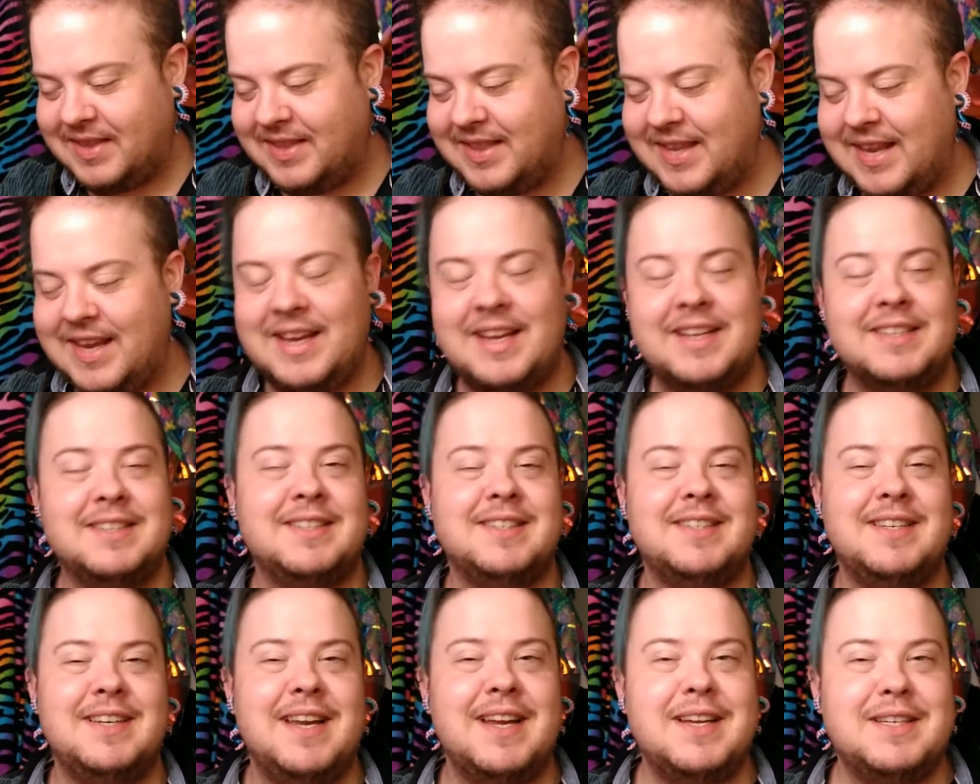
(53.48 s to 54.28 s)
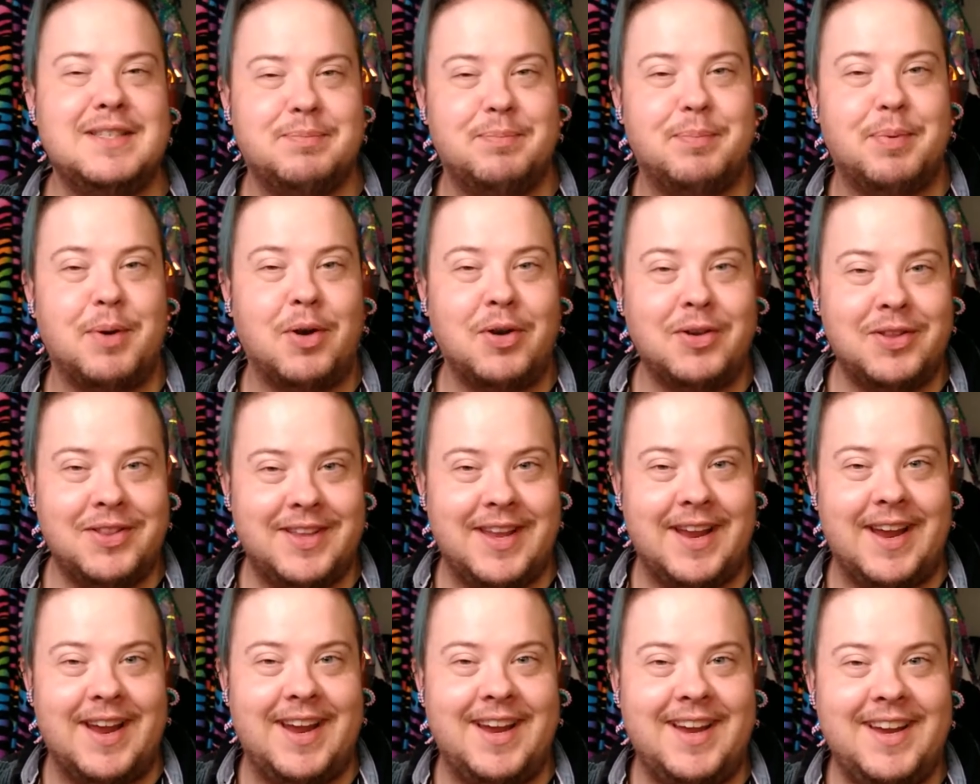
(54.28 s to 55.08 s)
It's Nick's
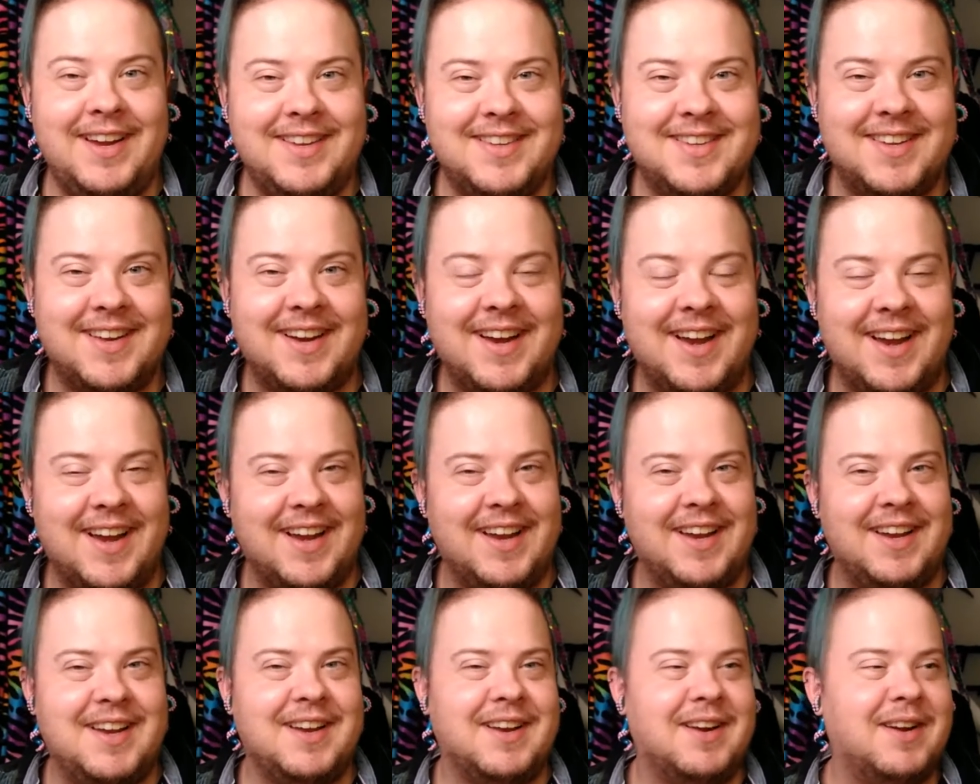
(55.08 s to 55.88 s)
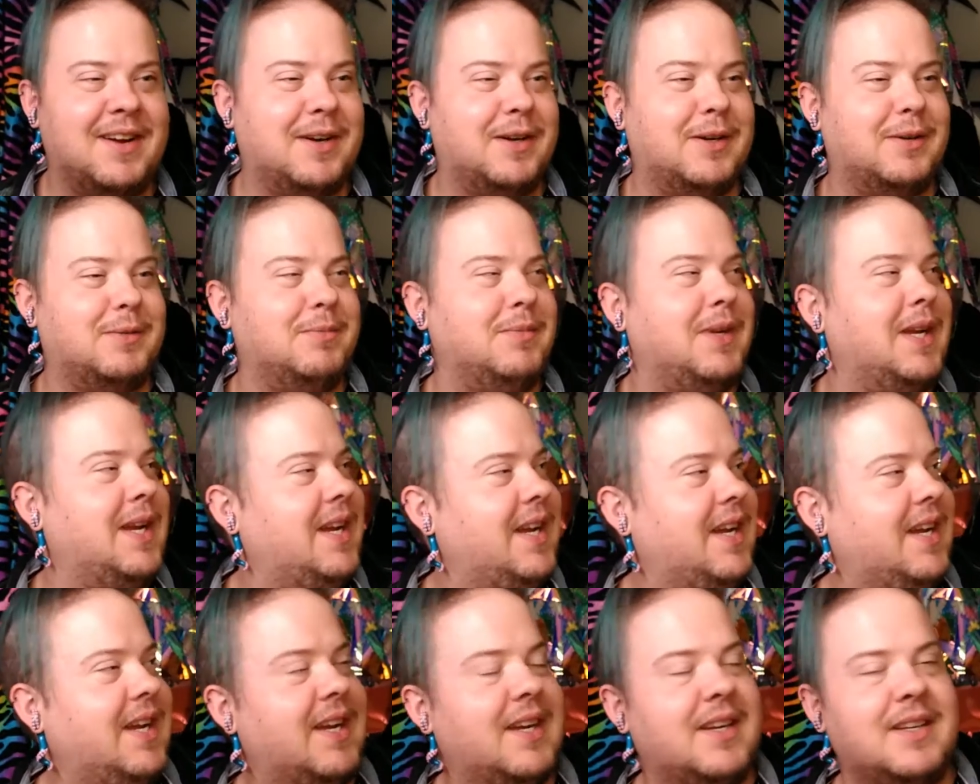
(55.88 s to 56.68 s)
birthday today.
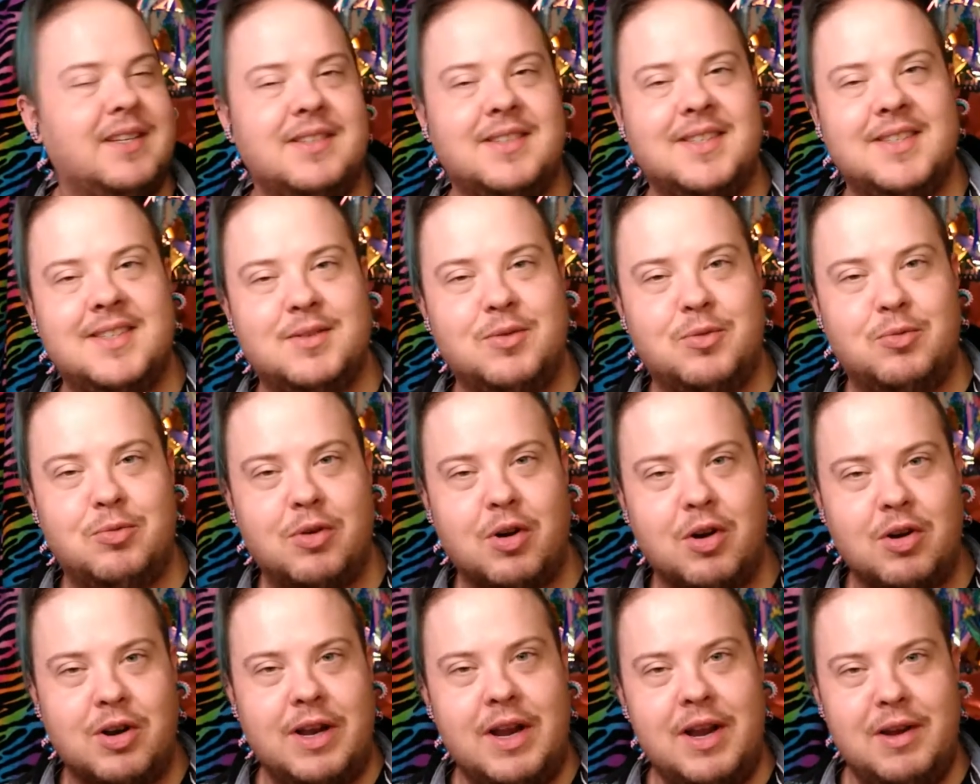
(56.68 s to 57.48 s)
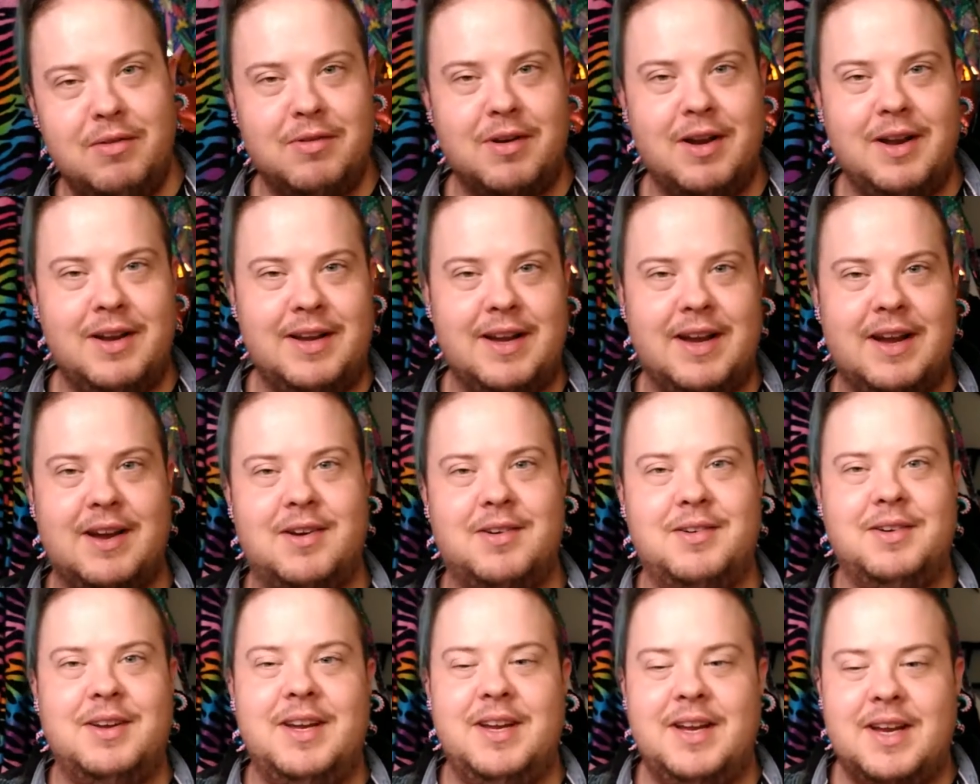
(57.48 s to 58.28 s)
He is working right
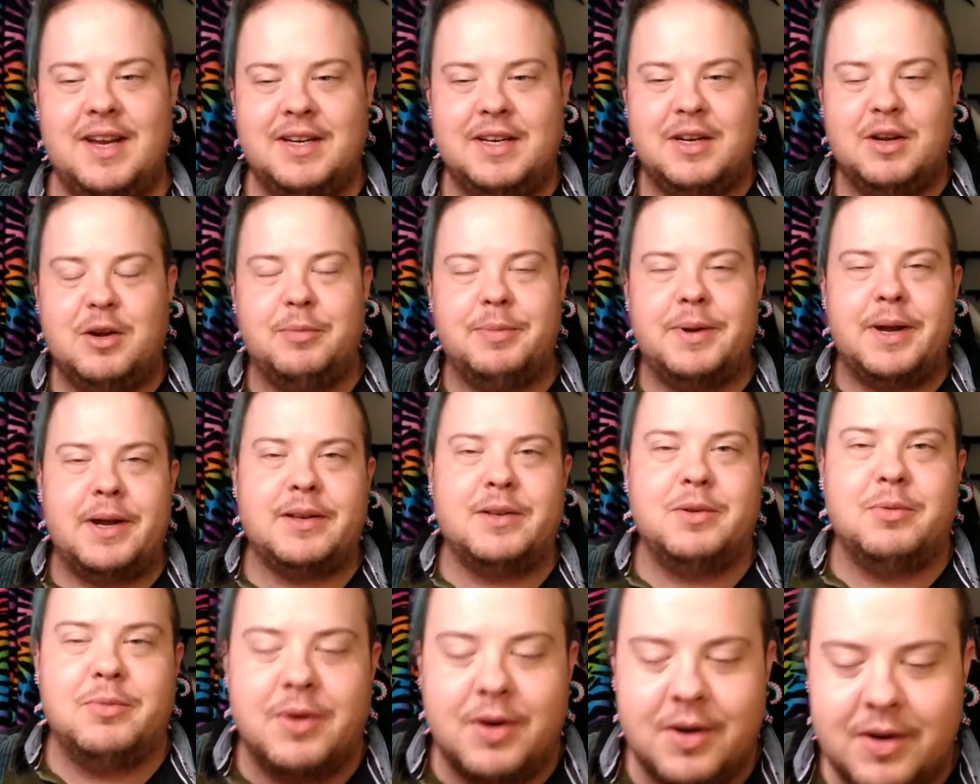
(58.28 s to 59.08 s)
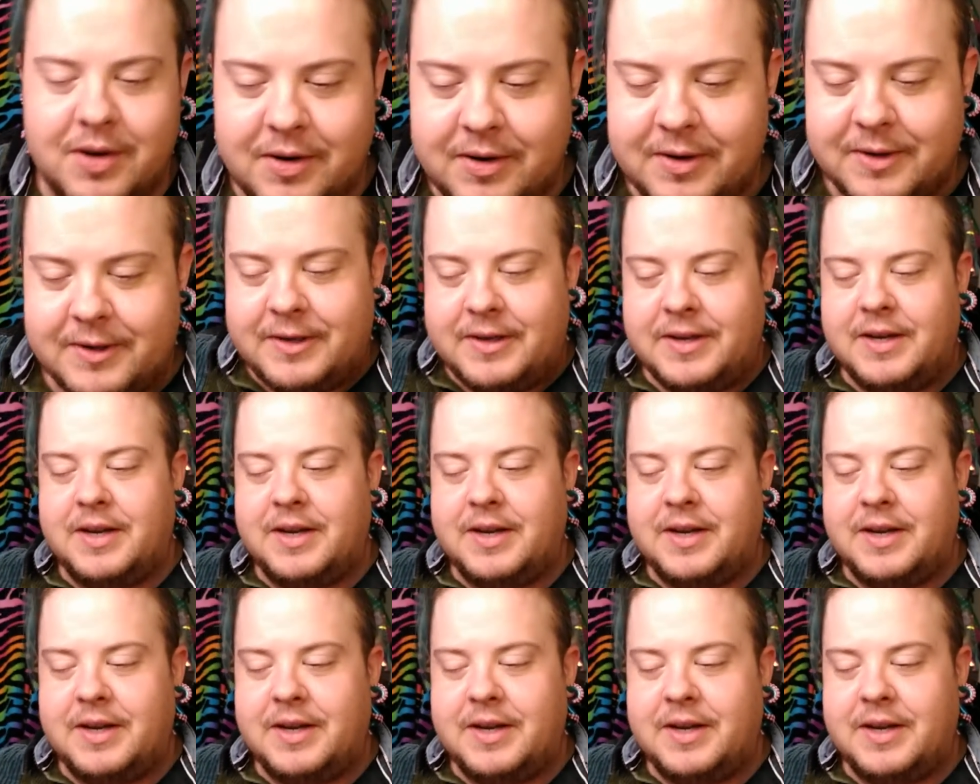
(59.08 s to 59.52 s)
now. He had to go back to work.